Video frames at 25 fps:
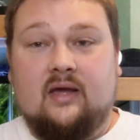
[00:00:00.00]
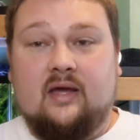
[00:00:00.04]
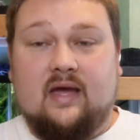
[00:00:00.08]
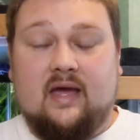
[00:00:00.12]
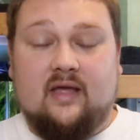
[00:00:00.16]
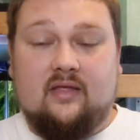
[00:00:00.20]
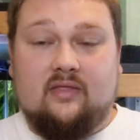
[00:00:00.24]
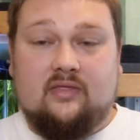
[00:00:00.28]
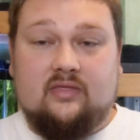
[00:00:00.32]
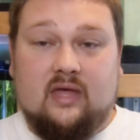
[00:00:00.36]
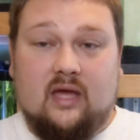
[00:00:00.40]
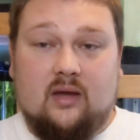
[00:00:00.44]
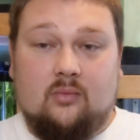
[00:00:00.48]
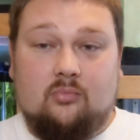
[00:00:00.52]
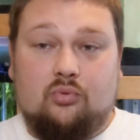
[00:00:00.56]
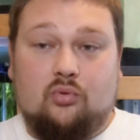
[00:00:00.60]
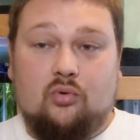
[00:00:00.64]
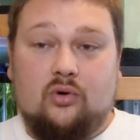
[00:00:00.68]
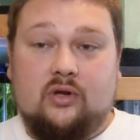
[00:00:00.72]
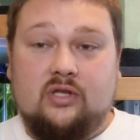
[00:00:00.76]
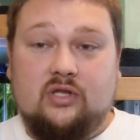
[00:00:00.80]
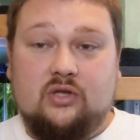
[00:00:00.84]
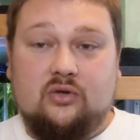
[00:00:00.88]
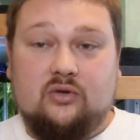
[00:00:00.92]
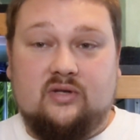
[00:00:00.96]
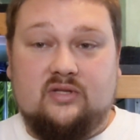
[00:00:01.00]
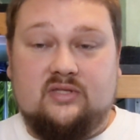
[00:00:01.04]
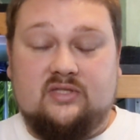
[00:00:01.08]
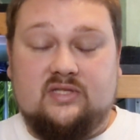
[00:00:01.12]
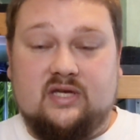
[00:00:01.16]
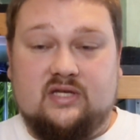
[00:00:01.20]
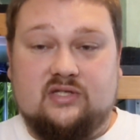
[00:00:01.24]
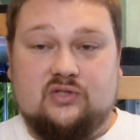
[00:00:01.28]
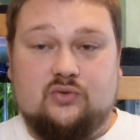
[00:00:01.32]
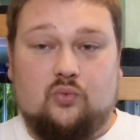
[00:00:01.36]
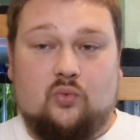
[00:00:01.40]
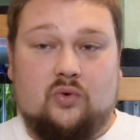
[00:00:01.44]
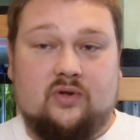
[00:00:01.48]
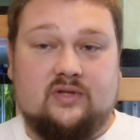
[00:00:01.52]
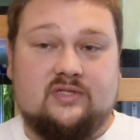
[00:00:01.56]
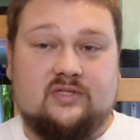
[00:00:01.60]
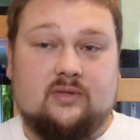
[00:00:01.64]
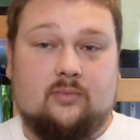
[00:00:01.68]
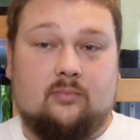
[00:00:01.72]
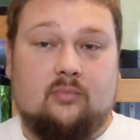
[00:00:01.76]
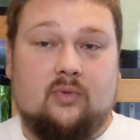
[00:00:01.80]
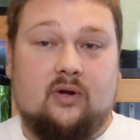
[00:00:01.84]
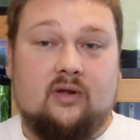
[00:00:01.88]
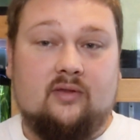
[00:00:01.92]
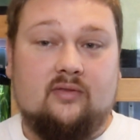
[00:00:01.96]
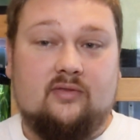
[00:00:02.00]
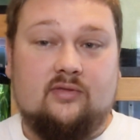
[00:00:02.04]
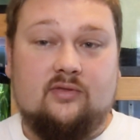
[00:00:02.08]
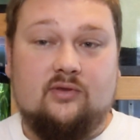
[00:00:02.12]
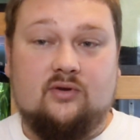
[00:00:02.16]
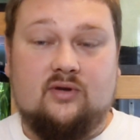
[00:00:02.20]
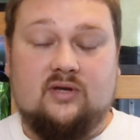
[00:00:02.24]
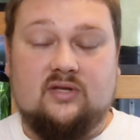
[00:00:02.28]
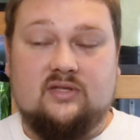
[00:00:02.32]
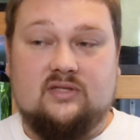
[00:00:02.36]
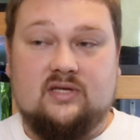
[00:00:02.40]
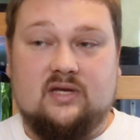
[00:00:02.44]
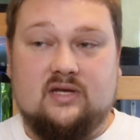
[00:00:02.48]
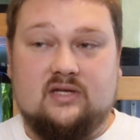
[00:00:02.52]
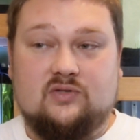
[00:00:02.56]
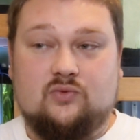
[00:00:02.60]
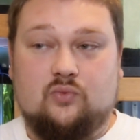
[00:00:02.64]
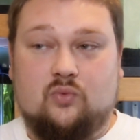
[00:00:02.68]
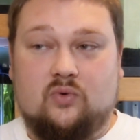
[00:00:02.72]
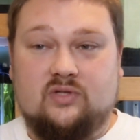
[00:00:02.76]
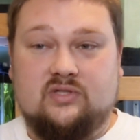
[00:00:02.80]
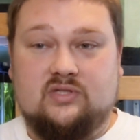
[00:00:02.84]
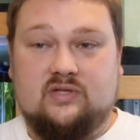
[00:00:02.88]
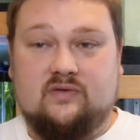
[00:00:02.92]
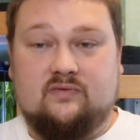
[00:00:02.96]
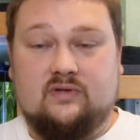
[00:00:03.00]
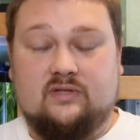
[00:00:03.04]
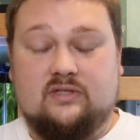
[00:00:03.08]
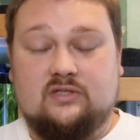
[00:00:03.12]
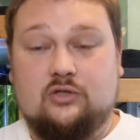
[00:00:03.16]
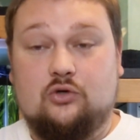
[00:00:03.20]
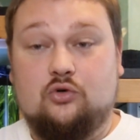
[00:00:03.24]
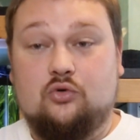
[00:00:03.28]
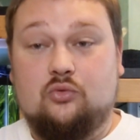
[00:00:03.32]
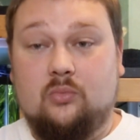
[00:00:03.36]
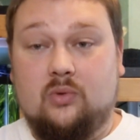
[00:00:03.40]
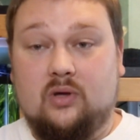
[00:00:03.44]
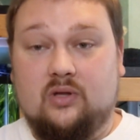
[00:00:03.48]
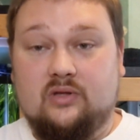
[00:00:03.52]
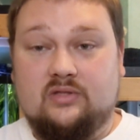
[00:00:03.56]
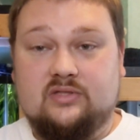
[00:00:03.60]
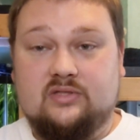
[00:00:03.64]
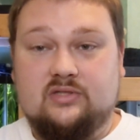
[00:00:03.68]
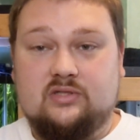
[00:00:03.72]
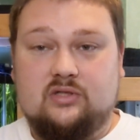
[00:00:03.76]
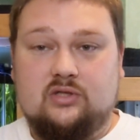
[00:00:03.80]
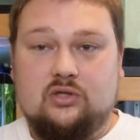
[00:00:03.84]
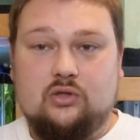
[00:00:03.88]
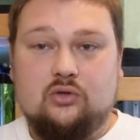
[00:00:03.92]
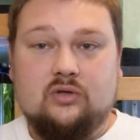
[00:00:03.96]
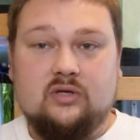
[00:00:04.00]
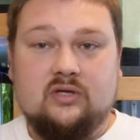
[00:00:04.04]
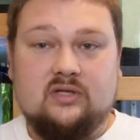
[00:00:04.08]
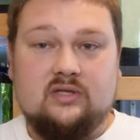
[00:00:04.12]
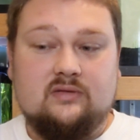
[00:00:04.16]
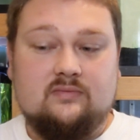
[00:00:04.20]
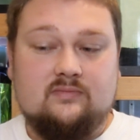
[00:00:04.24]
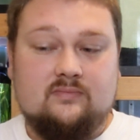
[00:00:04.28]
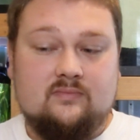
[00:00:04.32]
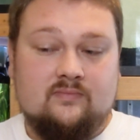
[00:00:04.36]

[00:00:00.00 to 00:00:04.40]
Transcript: At that point, you could test once a month, you could test once every 2 months, you could